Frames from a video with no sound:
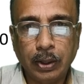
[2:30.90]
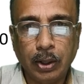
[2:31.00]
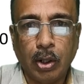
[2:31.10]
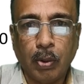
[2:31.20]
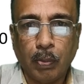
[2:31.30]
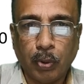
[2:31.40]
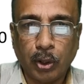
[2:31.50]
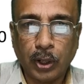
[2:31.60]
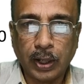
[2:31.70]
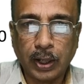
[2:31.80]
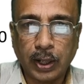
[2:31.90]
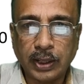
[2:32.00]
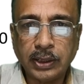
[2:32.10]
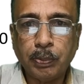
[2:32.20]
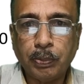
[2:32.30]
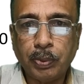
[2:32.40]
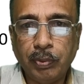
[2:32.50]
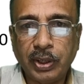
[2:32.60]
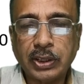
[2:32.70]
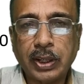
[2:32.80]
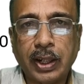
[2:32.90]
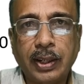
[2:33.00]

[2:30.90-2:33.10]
Model class, previous class